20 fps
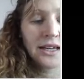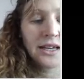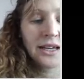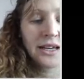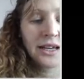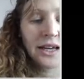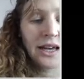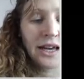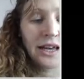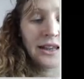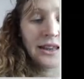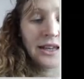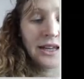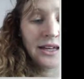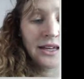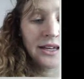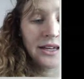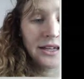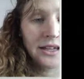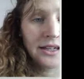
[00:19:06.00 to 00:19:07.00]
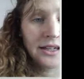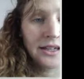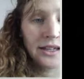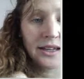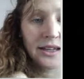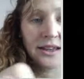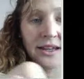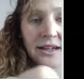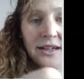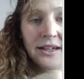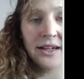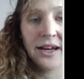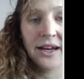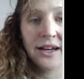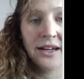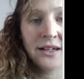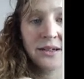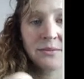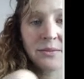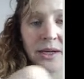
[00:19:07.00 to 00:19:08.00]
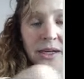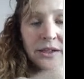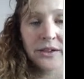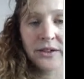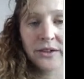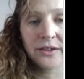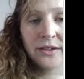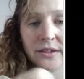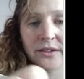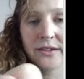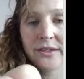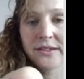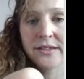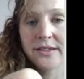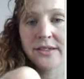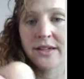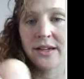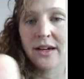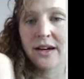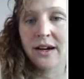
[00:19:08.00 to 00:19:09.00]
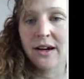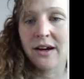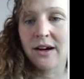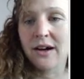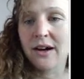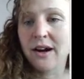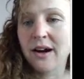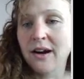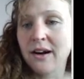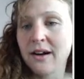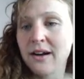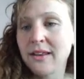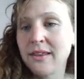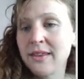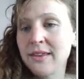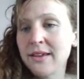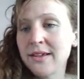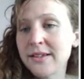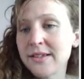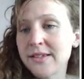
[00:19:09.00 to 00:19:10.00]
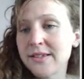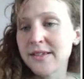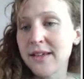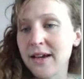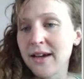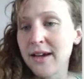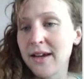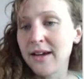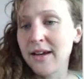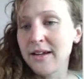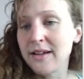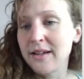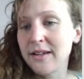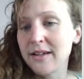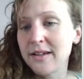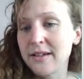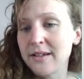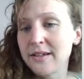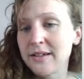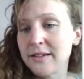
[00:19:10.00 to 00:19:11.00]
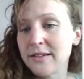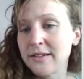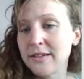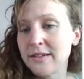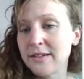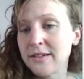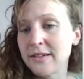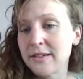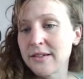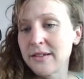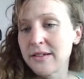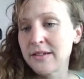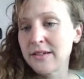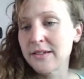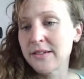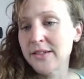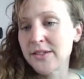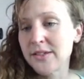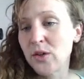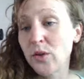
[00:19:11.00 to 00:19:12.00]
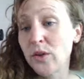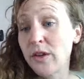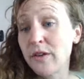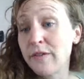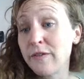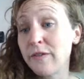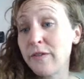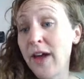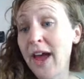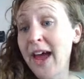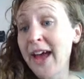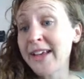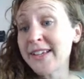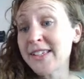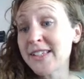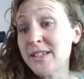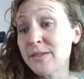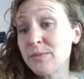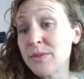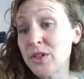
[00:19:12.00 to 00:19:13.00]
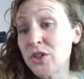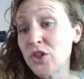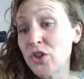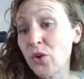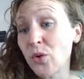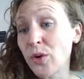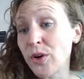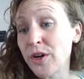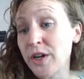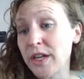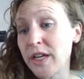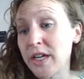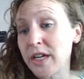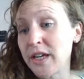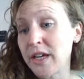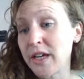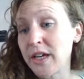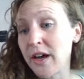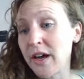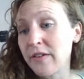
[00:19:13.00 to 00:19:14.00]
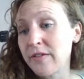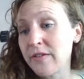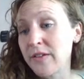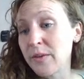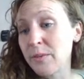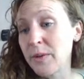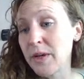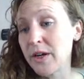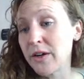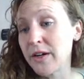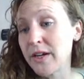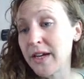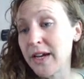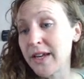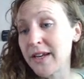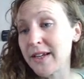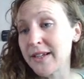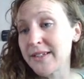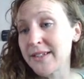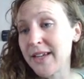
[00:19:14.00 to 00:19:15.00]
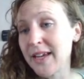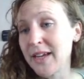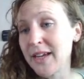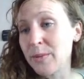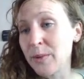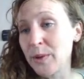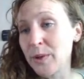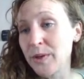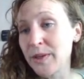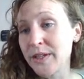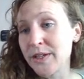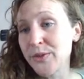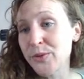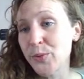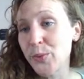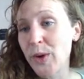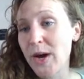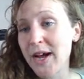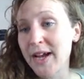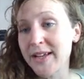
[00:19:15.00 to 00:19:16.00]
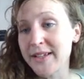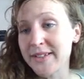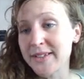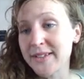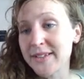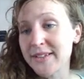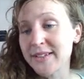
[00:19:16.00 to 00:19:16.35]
And then the nonmetals are on this side. So the vast majority of the periodic table is what?